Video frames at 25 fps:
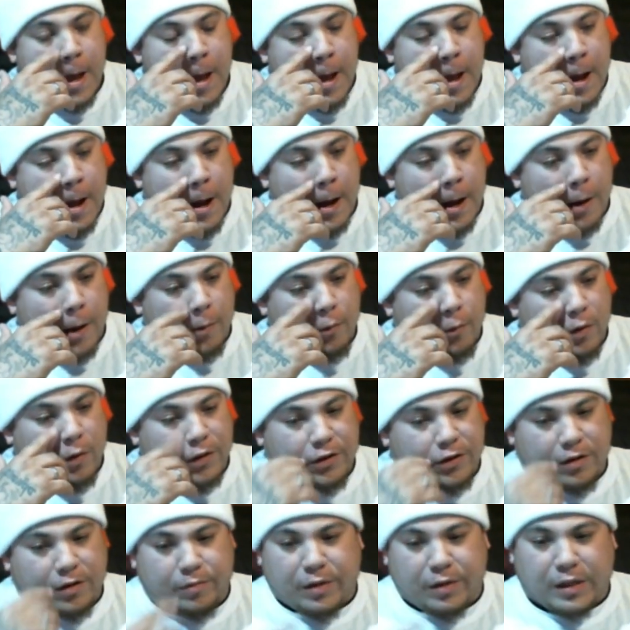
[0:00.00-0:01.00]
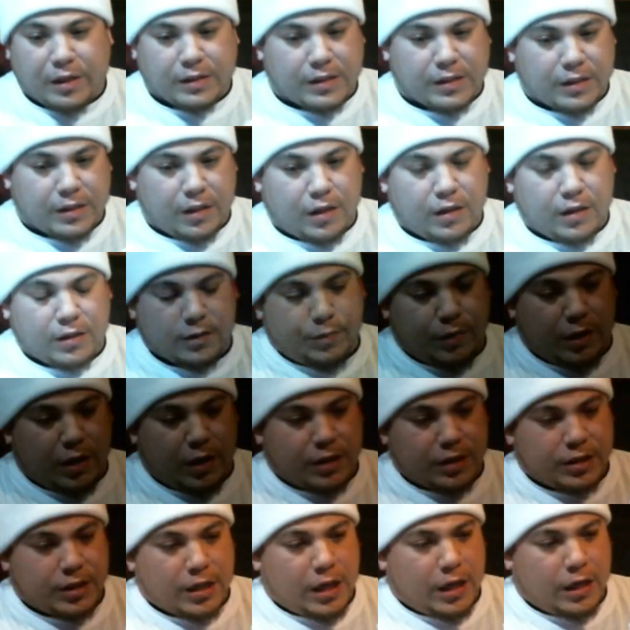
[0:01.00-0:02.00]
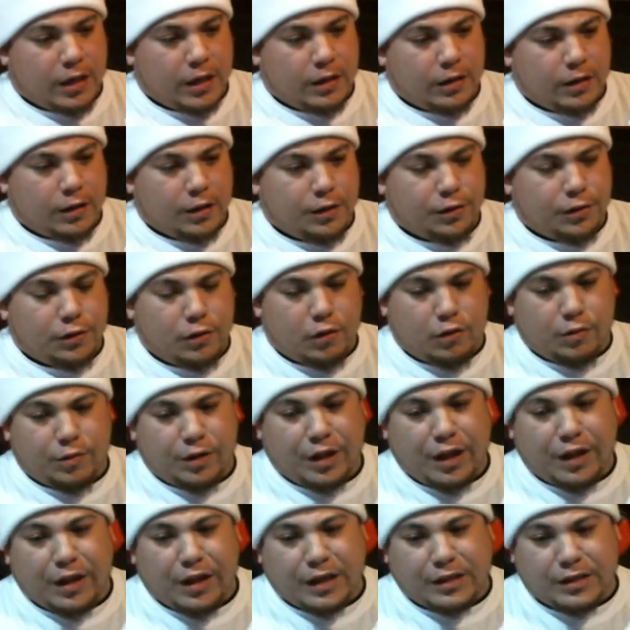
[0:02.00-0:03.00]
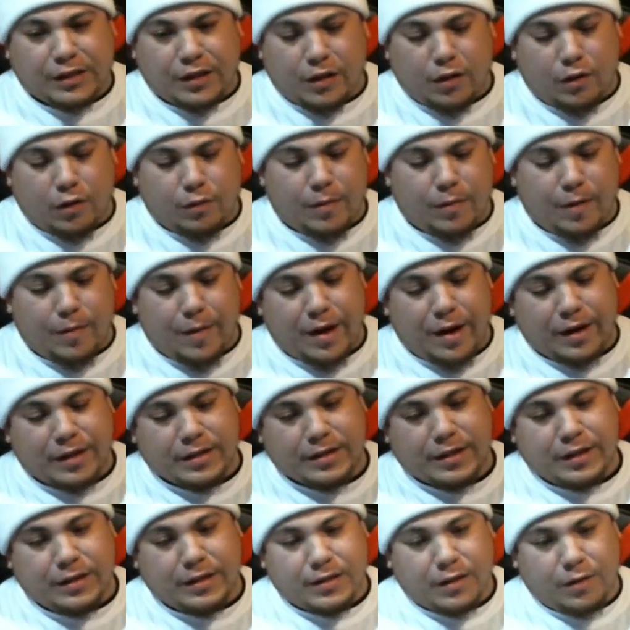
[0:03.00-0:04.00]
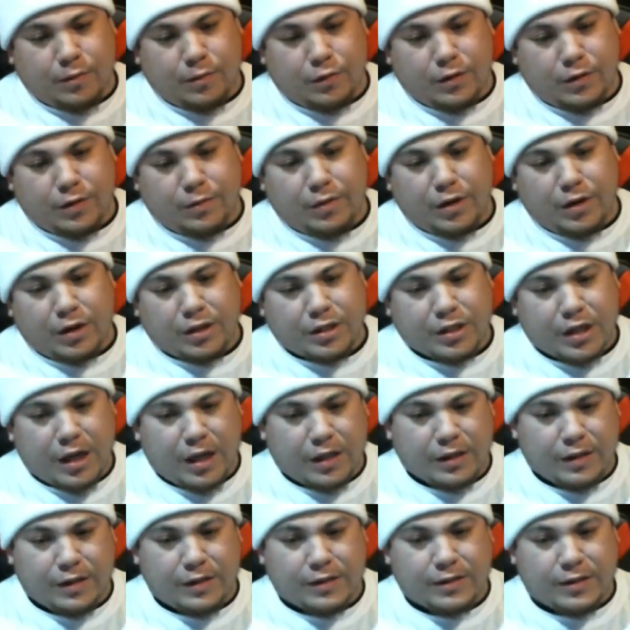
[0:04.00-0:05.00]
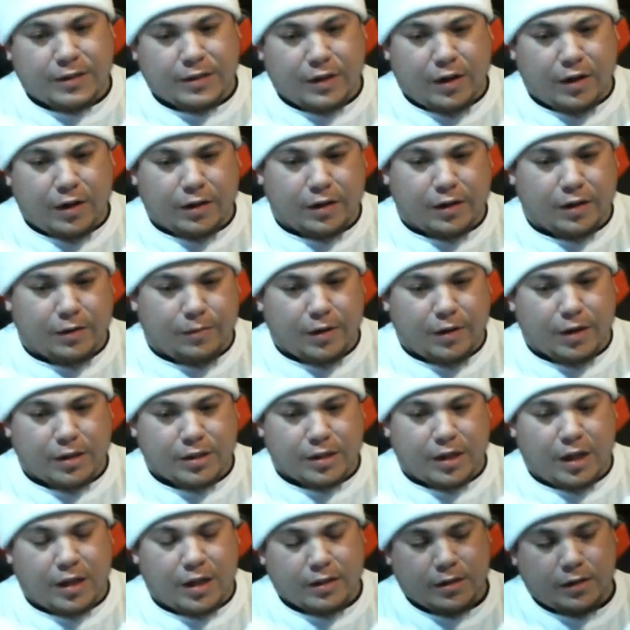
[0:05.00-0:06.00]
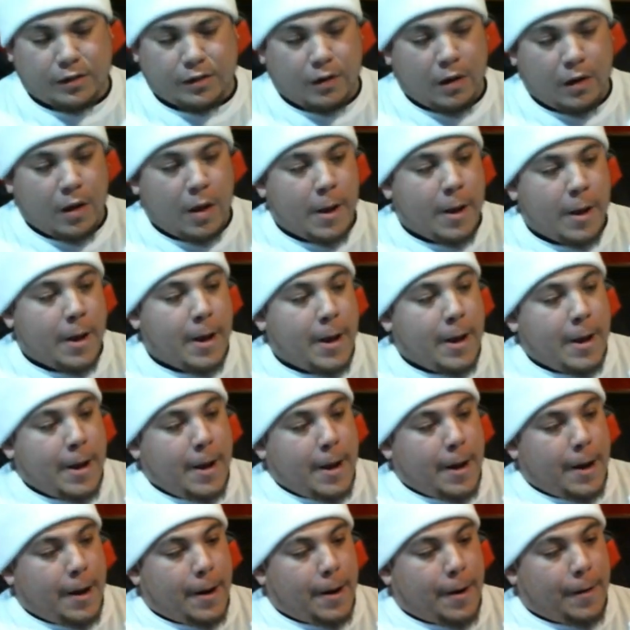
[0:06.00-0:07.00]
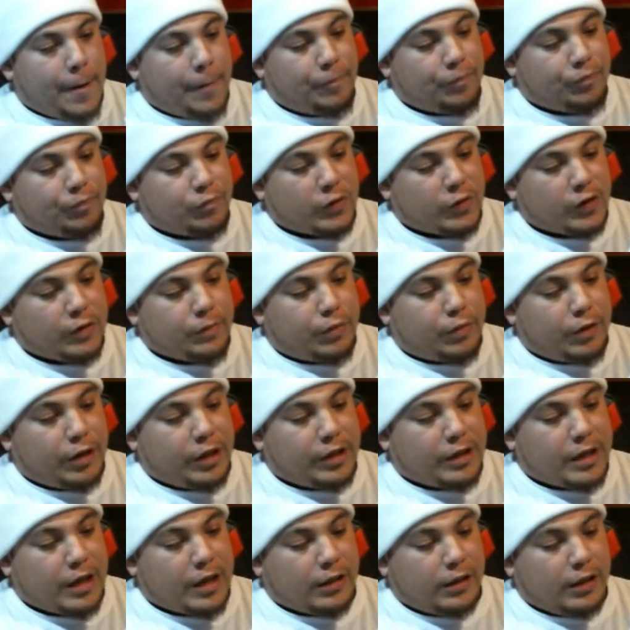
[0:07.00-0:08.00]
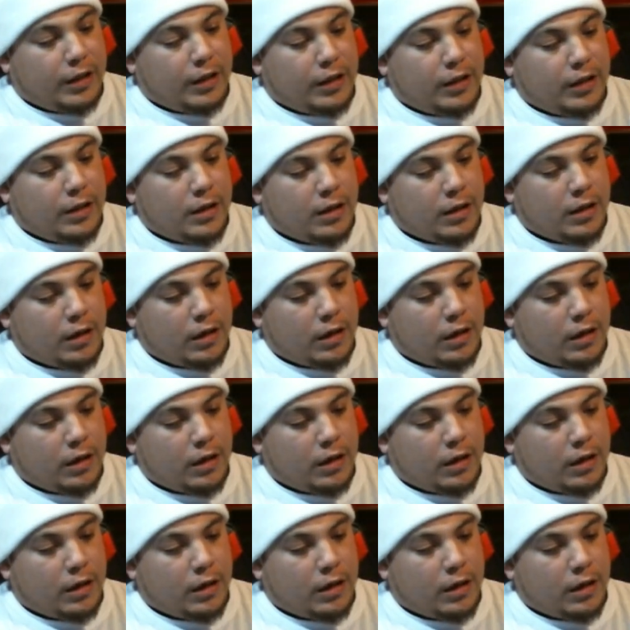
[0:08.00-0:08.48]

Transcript: Whether it being slugs, buckshot. Normally like to load my magazines up with a buckshot, then a slug, then a buckshot. So pretty deadly.